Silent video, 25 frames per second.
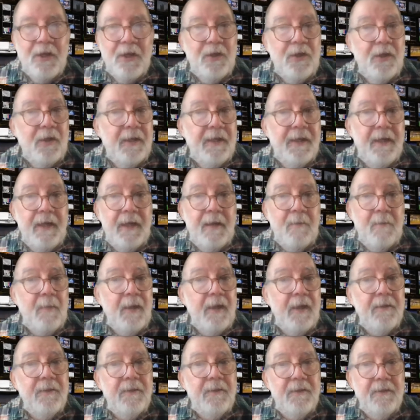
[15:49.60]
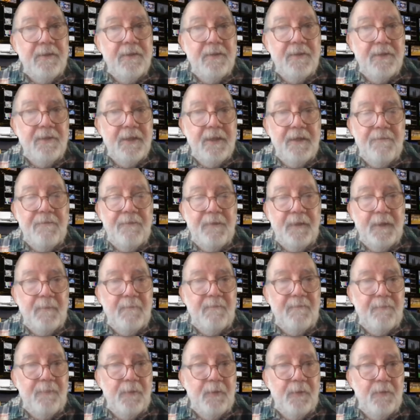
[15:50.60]
You can't make this stuff
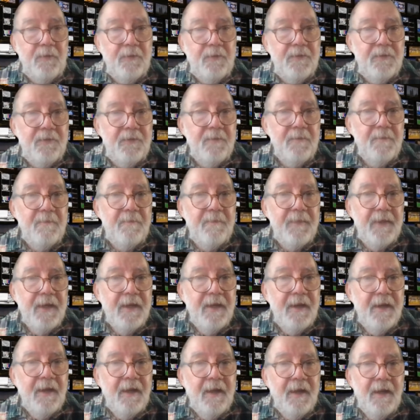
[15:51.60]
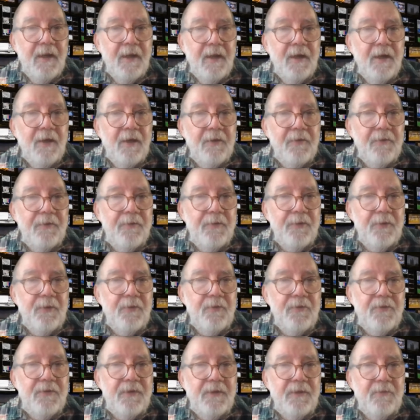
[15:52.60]
up, folks. On
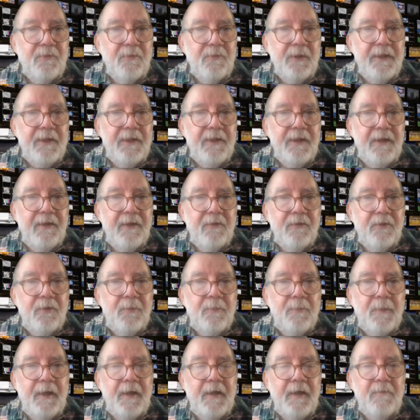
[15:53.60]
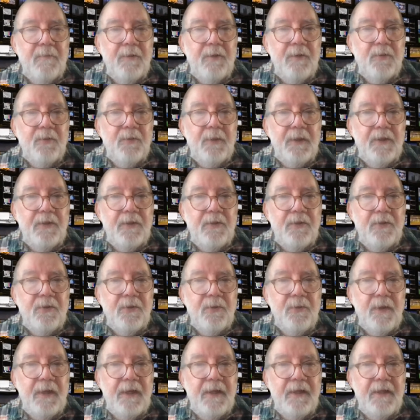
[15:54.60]
Thursday, retailers paid between
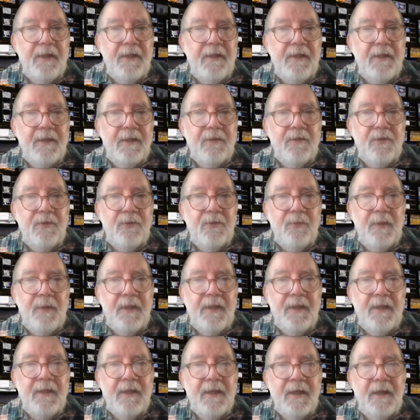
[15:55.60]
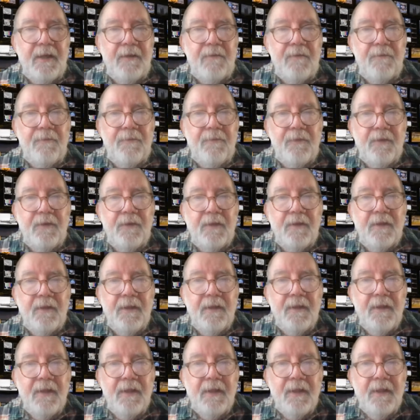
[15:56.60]
$2.80 and $2.89 for a
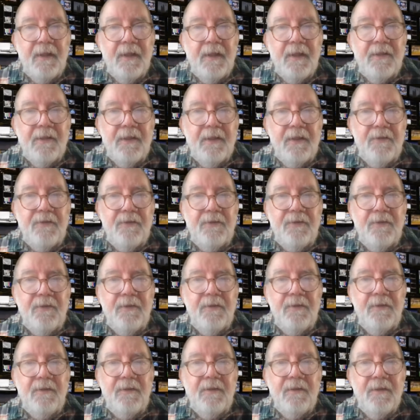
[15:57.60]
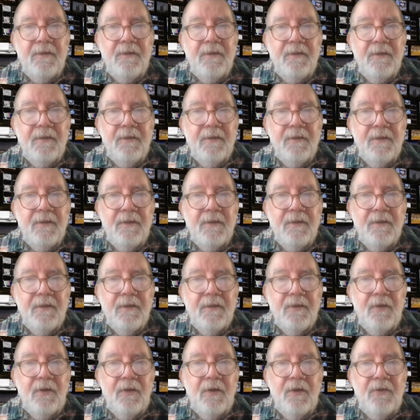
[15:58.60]
dozen
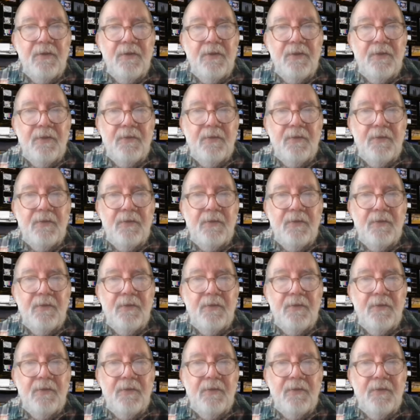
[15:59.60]
large